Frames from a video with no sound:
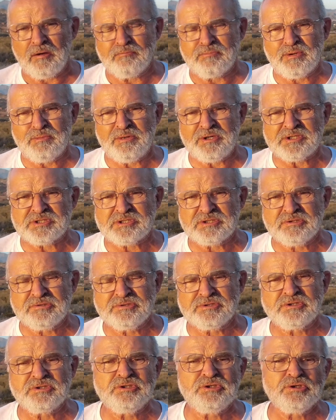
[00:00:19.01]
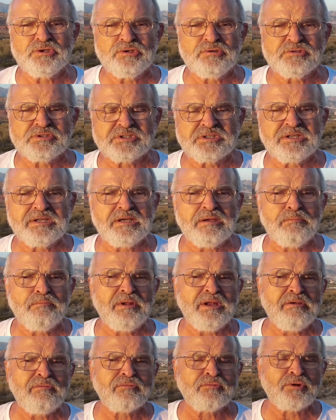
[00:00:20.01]
permission to use the
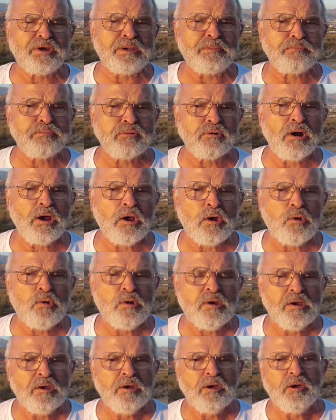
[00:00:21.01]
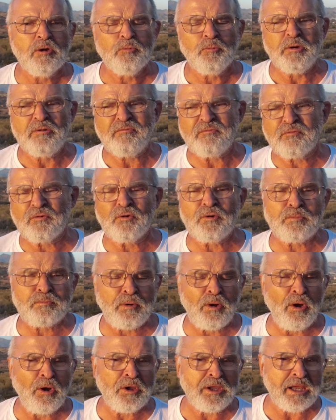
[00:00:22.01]
Mini 3 Pro with
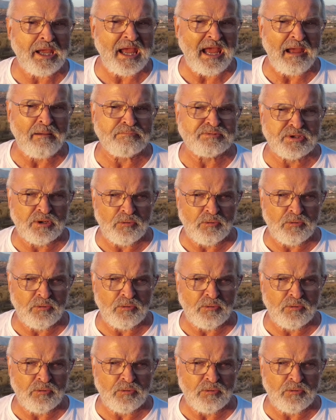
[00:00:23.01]
third-party apps.